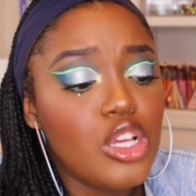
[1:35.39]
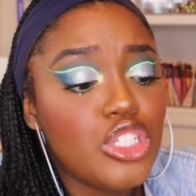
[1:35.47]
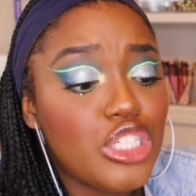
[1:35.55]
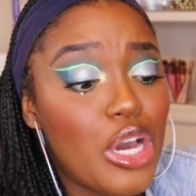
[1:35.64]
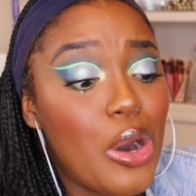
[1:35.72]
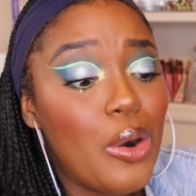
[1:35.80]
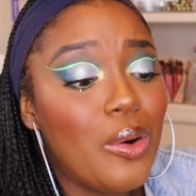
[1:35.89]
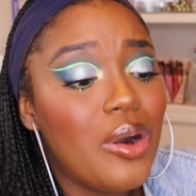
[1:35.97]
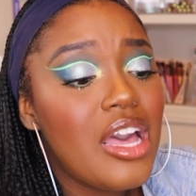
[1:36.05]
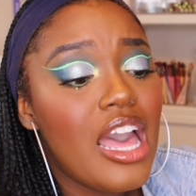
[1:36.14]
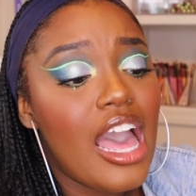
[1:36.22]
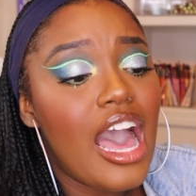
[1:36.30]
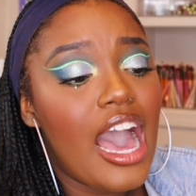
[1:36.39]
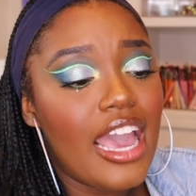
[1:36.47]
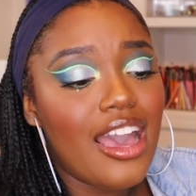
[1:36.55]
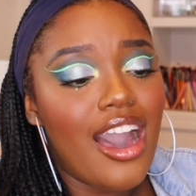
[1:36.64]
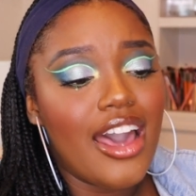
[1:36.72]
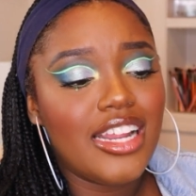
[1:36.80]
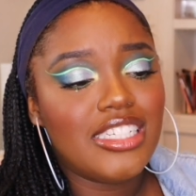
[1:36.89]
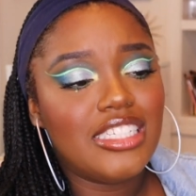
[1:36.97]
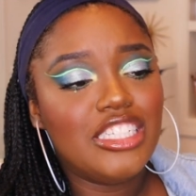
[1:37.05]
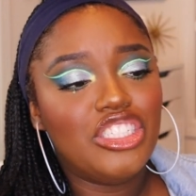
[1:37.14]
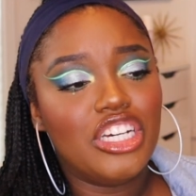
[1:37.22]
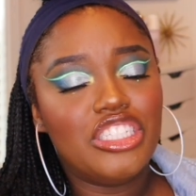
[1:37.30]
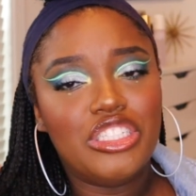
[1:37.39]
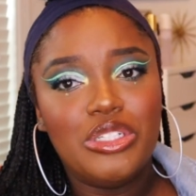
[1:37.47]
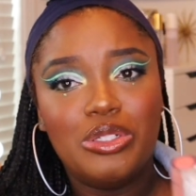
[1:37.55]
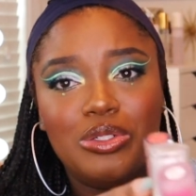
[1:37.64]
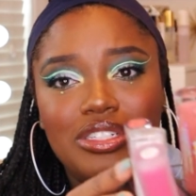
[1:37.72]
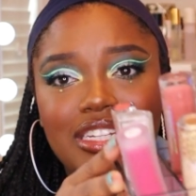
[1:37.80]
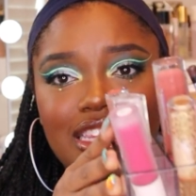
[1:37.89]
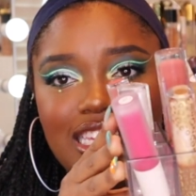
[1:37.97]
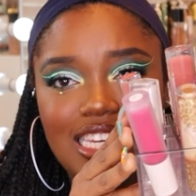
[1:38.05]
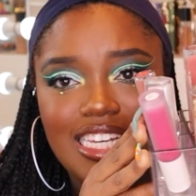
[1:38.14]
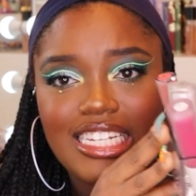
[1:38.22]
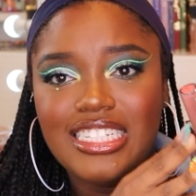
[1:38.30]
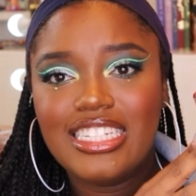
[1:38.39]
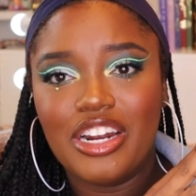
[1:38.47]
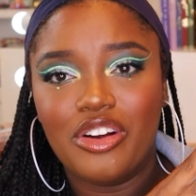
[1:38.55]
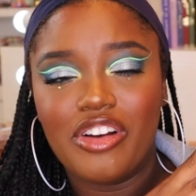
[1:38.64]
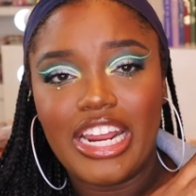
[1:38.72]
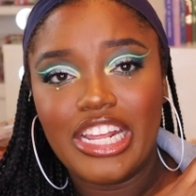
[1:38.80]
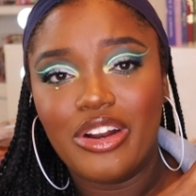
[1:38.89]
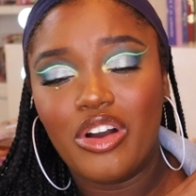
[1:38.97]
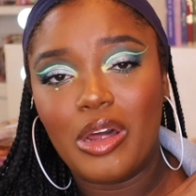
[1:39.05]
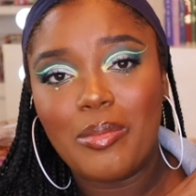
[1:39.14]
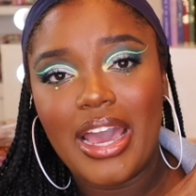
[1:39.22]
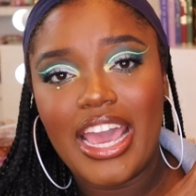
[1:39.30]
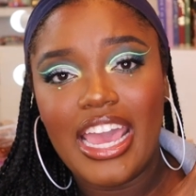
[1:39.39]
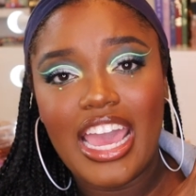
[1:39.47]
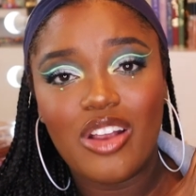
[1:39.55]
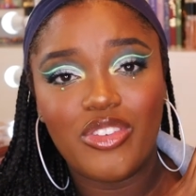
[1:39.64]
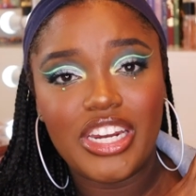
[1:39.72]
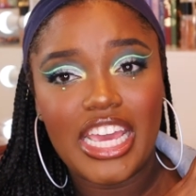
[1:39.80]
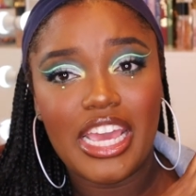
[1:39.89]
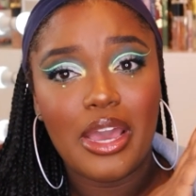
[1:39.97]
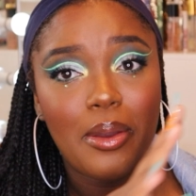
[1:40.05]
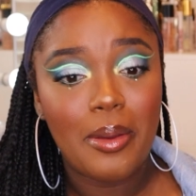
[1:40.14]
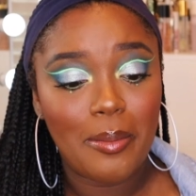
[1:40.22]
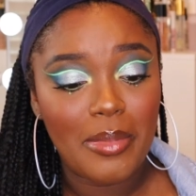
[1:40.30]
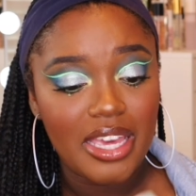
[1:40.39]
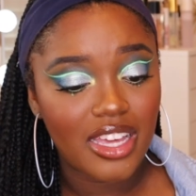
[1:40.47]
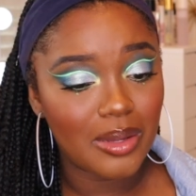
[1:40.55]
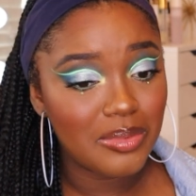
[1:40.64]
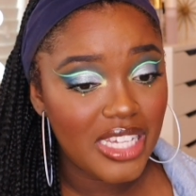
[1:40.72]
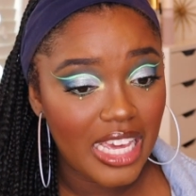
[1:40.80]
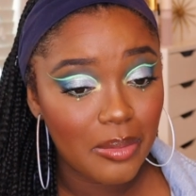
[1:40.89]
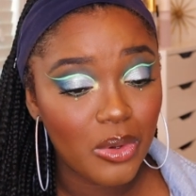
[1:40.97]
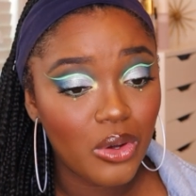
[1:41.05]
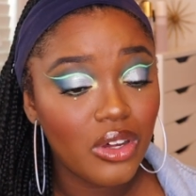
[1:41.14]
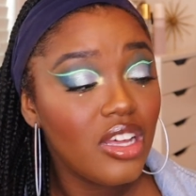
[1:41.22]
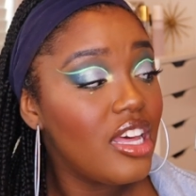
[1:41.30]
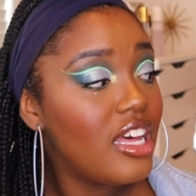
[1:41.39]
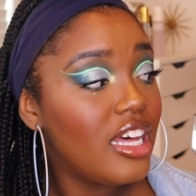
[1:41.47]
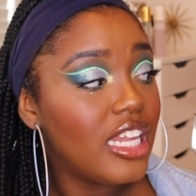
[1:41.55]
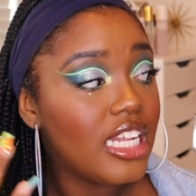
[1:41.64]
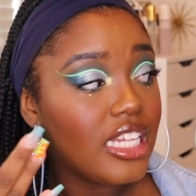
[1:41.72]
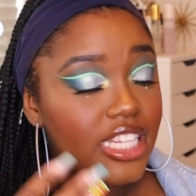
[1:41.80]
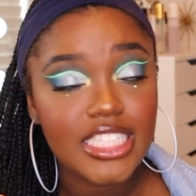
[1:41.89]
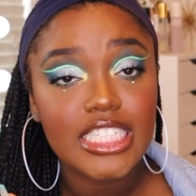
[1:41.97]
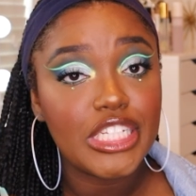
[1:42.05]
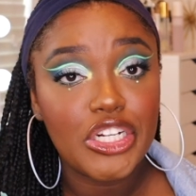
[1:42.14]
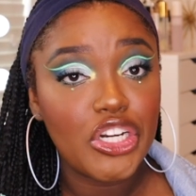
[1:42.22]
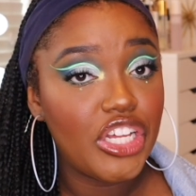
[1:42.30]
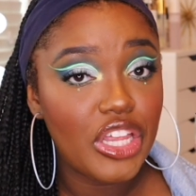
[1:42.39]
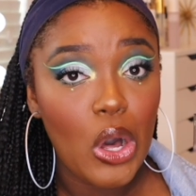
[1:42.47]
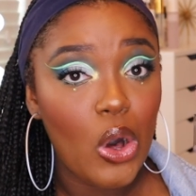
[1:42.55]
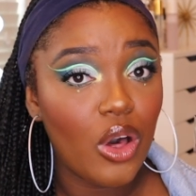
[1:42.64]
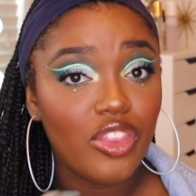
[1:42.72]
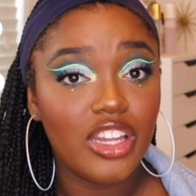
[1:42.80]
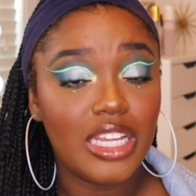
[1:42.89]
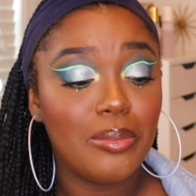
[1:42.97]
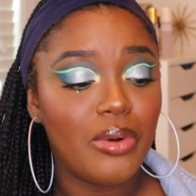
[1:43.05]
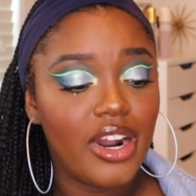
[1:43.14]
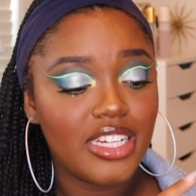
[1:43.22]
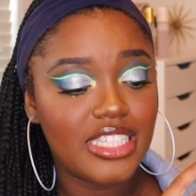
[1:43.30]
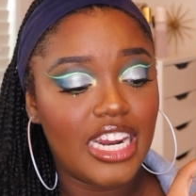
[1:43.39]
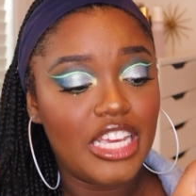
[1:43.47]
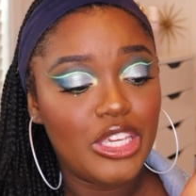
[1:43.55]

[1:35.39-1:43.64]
So I honestly just use these that are right here on my everyday makeup table. This is literally all the lip products that I